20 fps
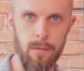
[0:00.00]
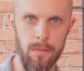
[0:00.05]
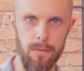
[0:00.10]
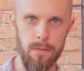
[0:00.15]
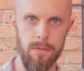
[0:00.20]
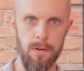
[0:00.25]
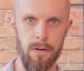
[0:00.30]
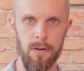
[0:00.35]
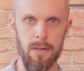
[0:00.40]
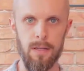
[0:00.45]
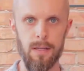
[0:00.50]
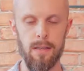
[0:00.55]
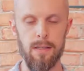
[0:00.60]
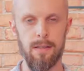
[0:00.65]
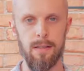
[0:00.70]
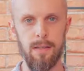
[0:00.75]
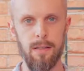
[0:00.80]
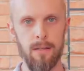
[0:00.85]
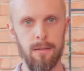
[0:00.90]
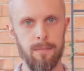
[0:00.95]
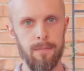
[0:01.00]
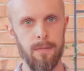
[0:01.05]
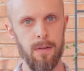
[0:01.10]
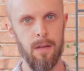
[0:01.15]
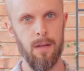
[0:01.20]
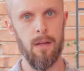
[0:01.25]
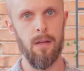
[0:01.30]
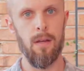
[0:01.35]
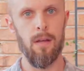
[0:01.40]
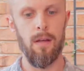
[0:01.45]
it was very easy,
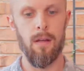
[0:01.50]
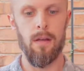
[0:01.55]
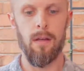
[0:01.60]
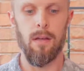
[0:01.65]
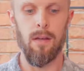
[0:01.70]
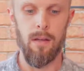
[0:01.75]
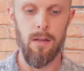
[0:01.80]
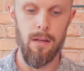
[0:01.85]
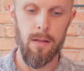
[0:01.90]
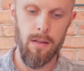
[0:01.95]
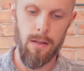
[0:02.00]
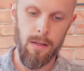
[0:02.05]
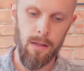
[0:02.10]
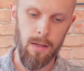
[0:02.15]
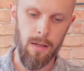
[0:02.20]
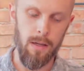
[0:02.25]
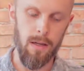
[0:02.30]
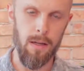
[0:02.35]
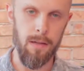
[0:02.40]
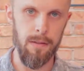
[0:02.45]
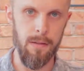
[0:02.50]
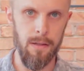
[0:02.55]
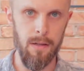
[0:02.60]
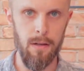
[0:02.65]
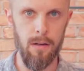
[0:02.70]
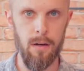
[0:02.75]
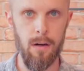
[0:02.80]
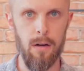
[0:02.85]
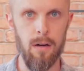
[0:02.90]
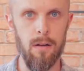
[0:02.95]
and I did
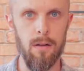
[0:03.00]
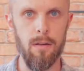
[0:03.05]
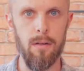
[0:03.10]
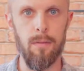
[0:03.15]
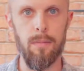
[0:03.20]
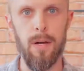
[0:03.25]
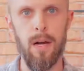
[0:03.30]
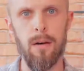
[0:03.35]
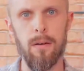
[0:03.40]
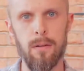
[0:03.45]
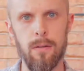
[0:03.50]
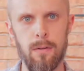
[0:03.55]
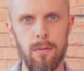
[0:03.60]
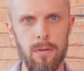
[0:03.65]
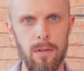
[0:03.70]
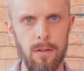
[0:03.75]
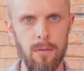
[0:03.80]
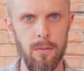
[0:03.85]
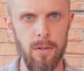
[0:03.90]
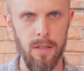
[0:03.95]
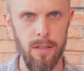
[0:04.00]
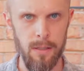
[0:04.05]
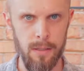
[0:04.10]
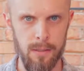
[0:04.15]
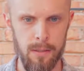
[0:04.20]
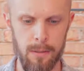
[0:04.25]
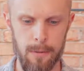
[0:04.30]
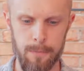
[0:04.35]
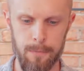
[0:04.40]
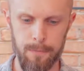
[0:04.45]
it all in about 3
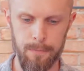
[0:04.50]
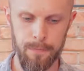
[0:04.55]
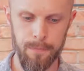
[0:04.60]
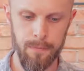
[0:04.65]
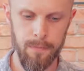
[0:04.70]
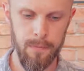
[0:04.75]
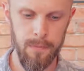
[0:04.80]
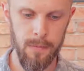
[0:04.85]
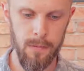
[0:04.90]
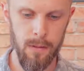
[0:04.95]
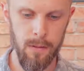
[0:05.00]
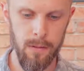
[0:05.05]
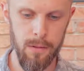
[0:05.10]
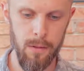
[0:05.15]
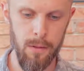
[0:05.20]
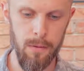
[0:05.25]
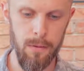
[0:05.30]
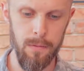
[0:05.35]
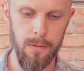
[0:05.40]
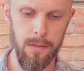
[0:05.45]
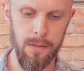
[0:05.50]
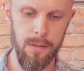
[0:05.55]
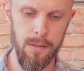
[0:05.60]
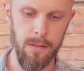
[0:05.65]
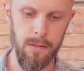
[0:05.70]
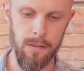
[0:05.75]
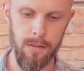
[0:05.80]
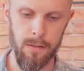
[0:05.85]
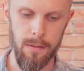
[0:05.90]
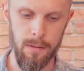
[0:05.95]
weeks. So this
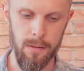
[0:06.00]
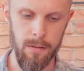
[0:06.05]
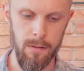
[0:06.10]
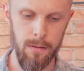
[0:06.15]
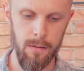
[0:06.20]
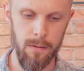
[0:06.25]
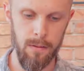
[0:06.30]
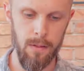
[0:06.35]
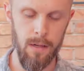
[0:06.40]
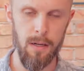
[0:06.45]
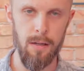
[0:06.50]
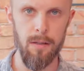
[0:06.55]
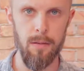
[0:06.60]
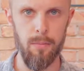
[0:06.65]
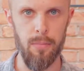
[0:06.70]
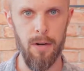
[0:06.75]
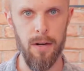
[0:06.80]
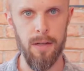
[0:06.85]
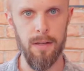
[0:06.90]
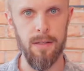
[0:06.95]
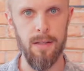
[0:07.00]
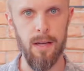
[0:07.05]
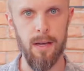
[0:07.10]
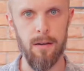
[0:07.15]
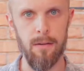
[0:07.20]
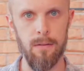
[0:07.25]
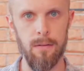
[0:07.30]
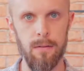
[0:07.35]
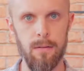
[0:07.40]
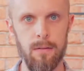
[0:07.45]
is kind of the
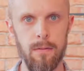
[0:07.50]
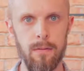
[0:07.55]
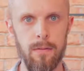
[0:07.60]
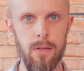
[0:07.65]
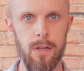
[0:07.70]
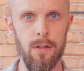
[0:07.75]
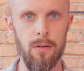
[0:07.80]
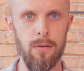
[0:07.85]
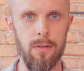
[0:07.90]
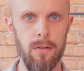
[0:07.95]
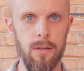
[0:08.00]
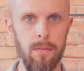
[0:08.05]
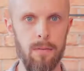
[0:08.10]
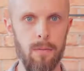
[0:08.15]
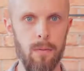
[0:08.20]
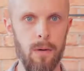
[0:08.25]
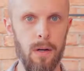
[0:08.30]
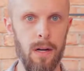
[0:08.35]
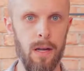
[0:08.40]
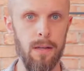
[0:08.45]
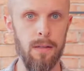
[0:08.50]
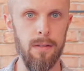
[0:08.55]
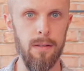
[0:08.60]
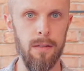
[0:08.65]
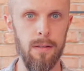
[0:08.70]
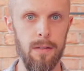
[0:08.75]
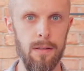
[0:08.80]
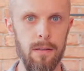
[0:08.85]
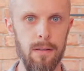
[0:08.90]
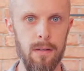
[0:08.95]
breakdown generally of what I
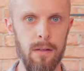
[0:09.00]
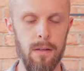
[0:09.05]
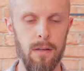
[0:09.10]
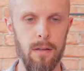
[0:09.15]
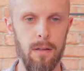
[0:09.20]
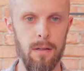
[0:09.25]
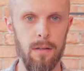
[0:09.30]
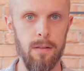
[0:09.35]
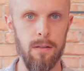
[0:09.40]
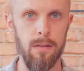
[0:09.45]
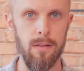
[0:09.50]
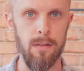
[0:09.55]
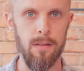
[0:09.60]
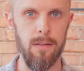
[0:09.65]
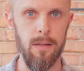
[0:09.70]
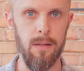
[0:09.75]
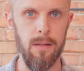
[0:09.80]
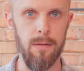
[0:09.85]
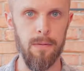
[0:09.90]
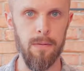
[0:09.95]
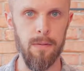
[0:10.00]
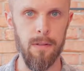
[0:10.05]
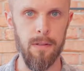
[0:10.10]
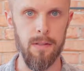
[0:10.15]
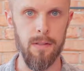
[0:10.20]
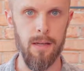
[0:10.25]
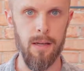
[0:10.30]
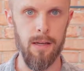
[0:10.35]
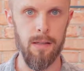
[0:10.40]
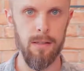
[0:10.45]
did to study for the
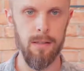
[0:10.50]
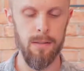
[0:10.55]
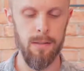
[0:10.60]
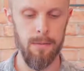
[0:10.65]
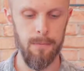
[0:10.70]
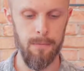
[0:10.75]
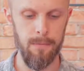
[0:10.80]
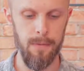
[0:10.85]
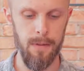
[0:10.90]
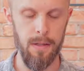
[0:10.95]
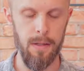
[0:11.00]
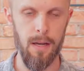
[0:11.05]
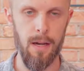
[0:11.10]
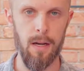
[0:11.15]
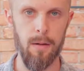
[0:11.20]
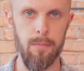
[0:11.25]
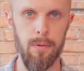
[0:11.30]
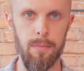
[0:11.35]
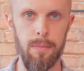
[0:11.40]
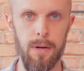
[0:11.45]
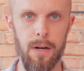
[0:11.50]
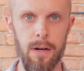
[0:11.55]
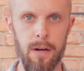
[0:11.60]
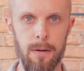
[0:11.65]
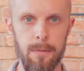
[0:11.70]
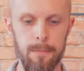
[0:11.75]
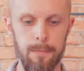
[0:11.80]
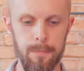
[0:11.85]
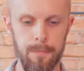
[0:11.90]
test and how to prepare.